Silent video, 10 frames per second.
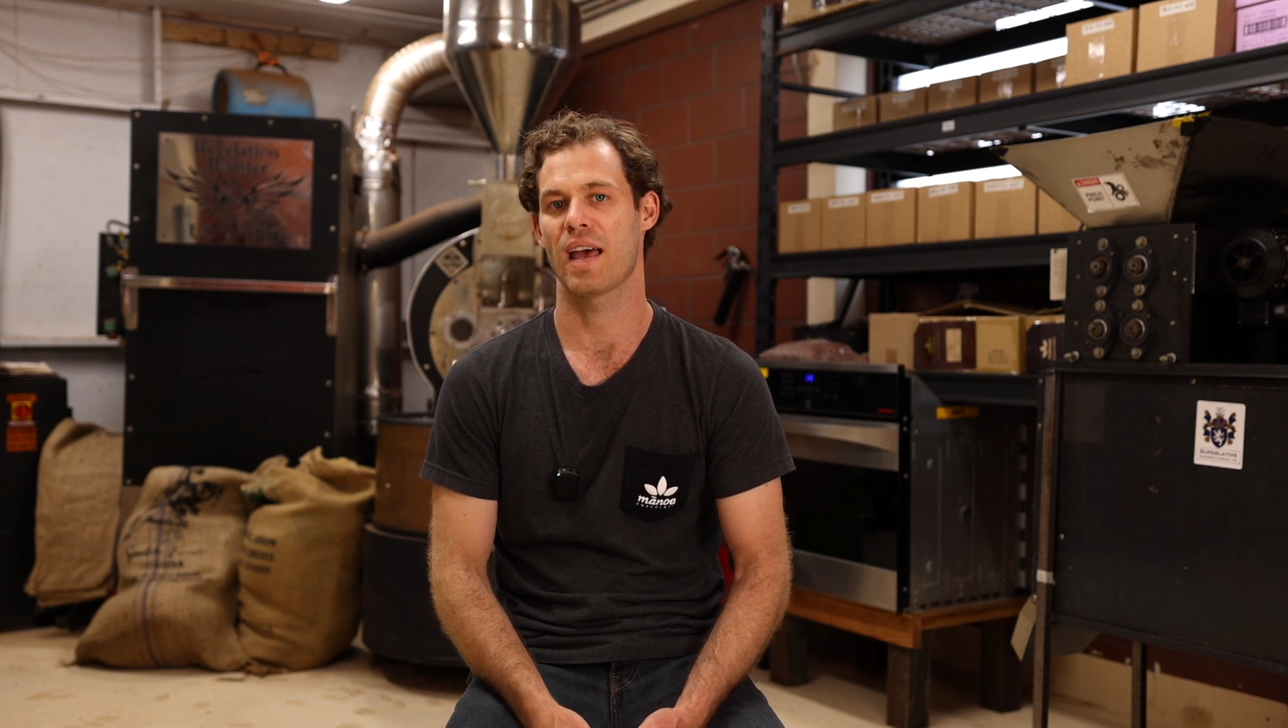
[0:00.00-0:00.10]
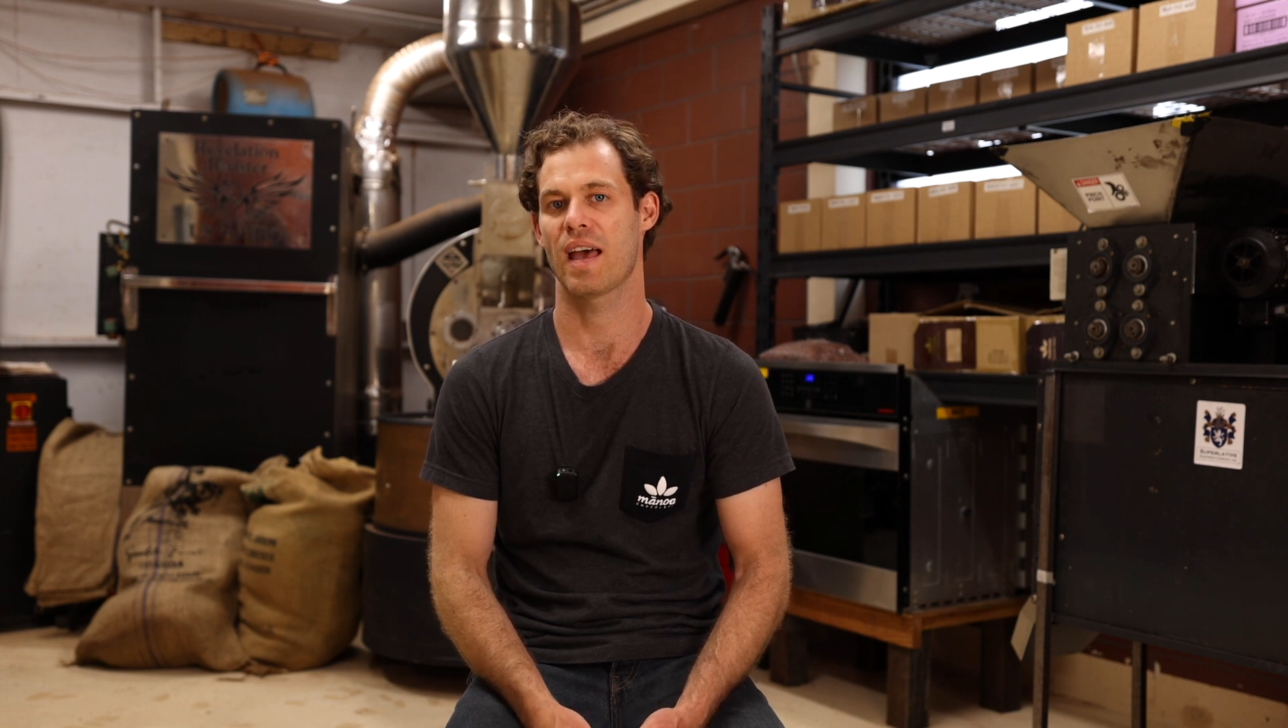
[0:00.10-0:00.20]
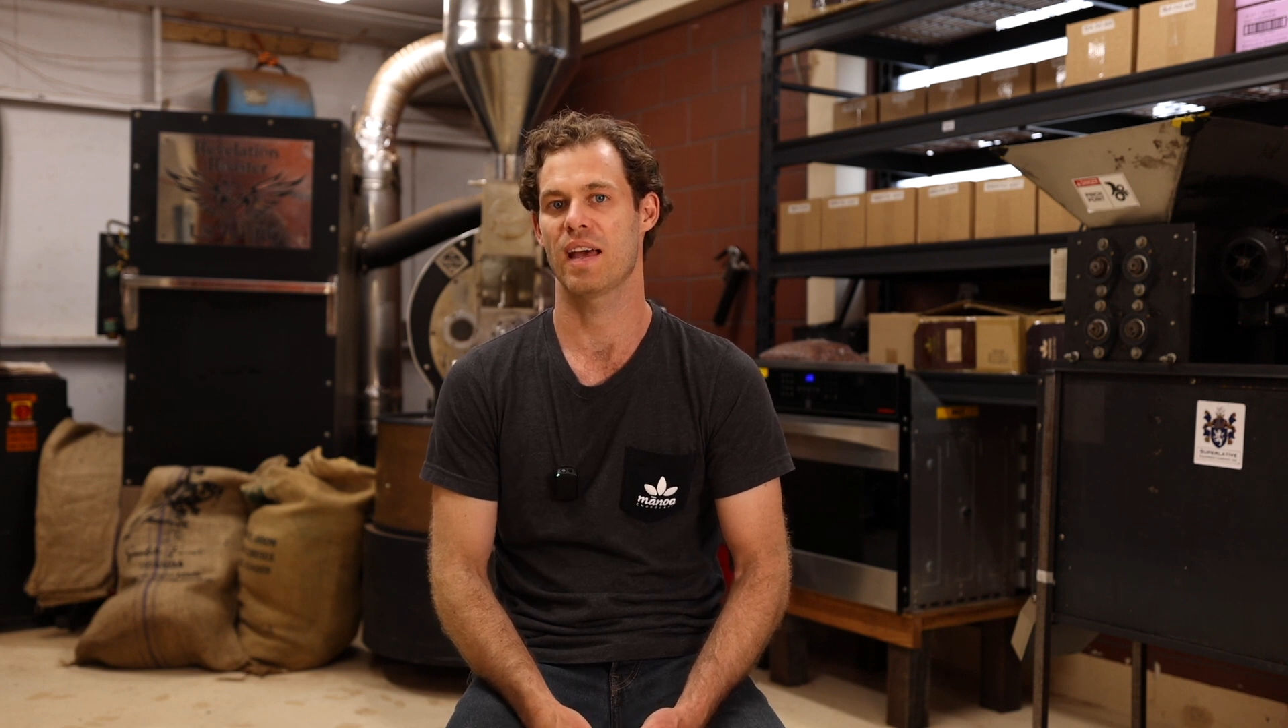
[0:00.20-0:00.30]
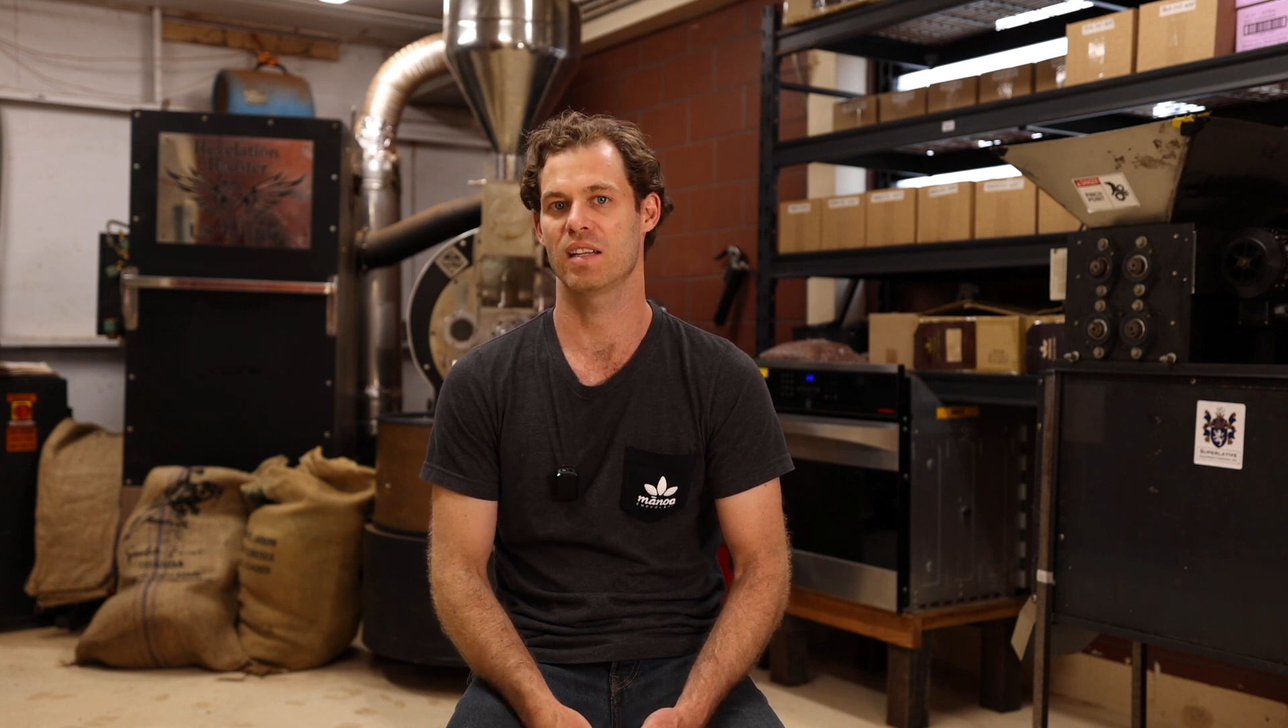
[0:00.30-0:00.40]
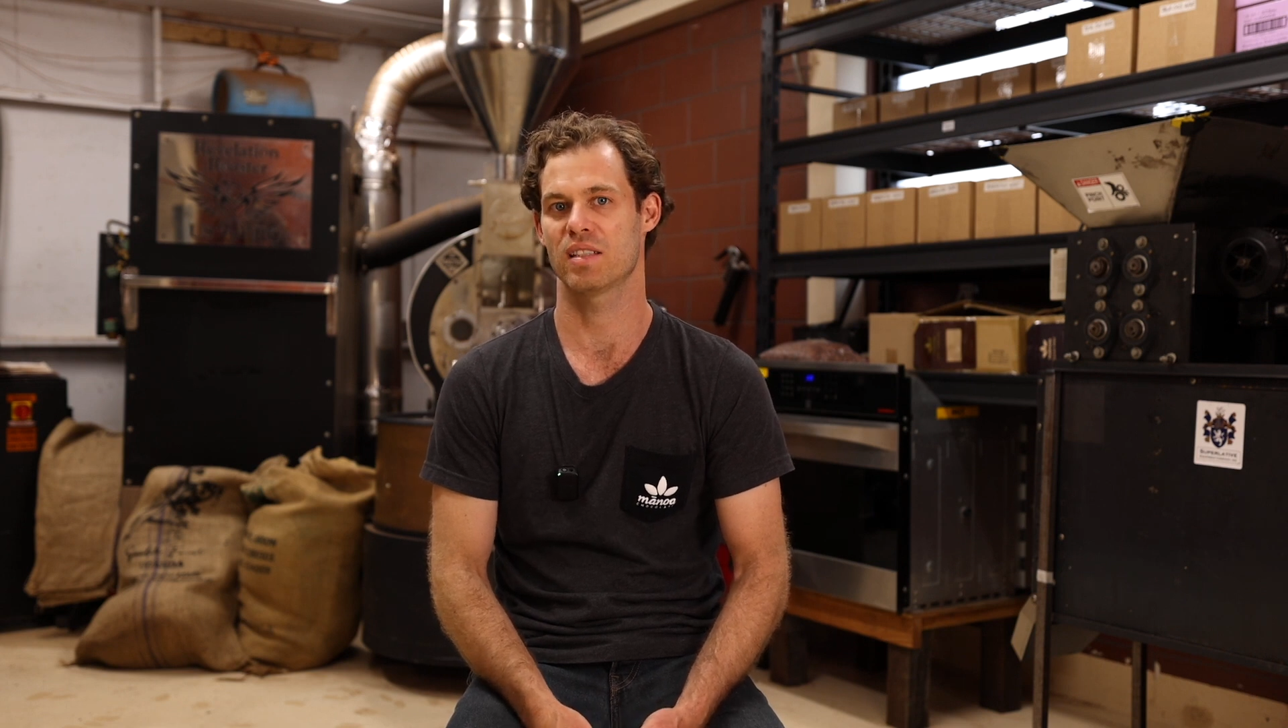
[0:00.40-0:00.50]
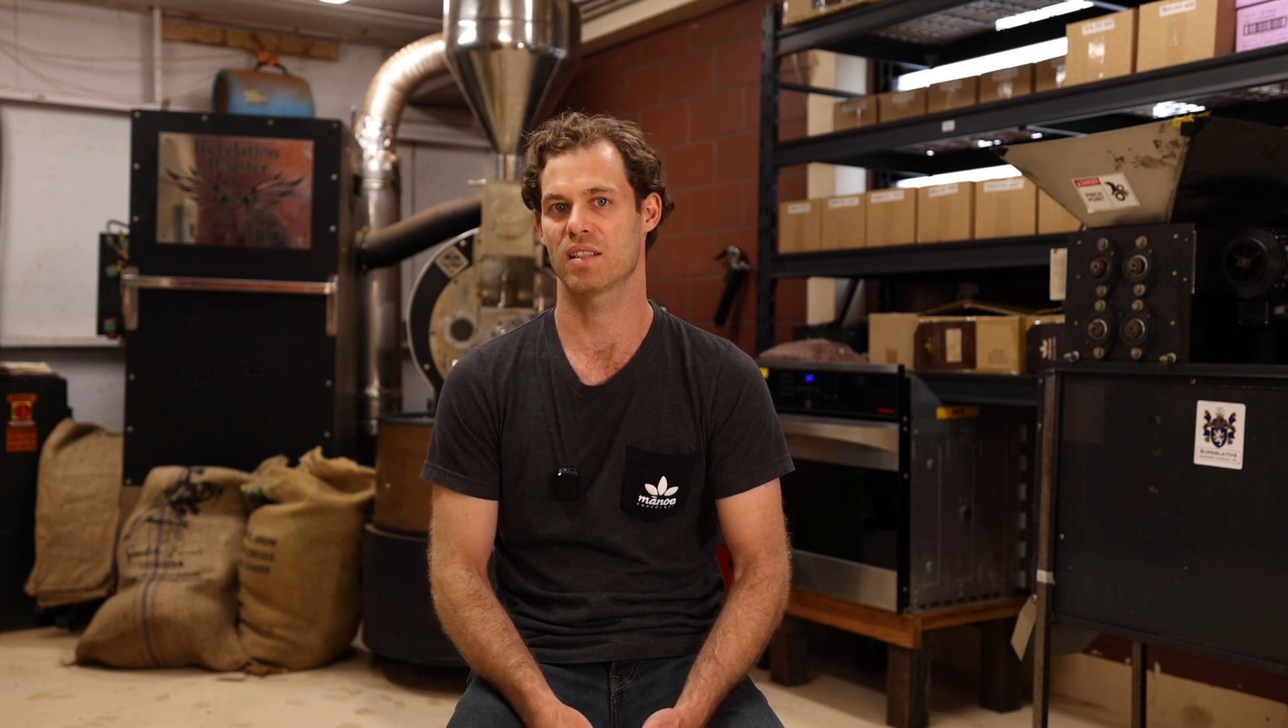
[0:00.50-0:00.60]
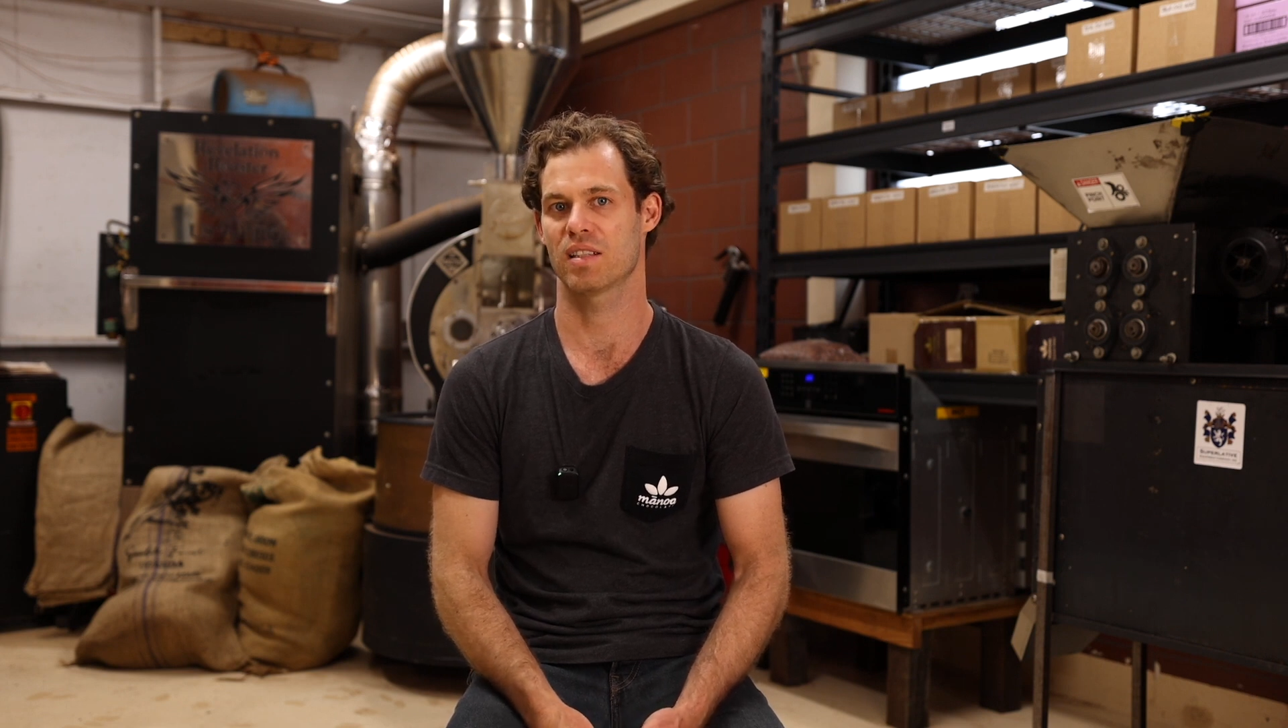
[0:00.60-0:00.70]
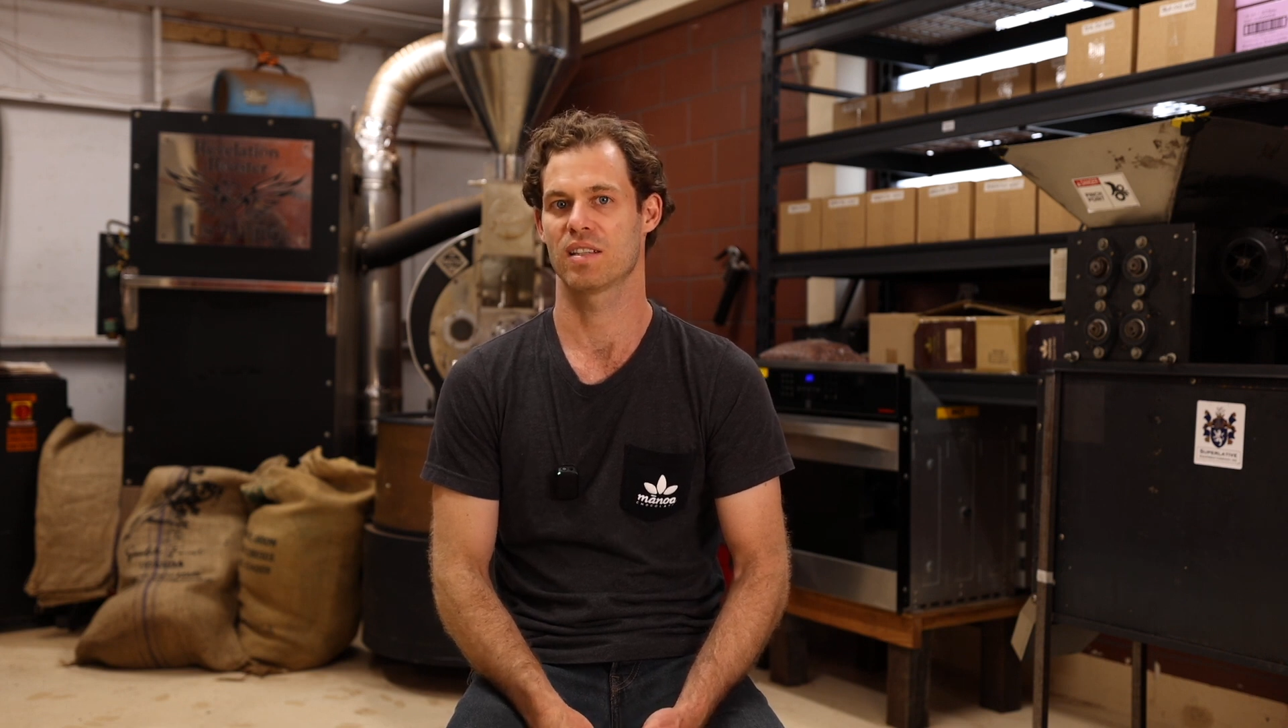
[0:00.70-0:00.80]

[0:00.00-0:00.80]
And